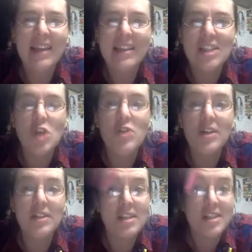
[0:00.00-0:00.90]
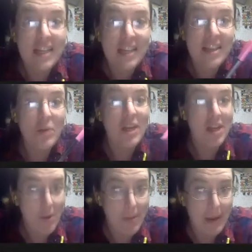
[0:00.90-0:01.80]
So there's a thing that we
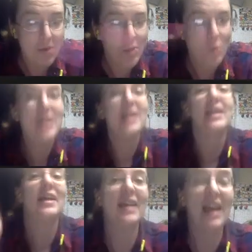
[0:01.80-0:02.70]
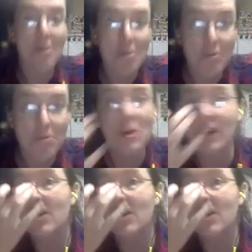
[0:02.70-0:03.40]
know about that we can account for in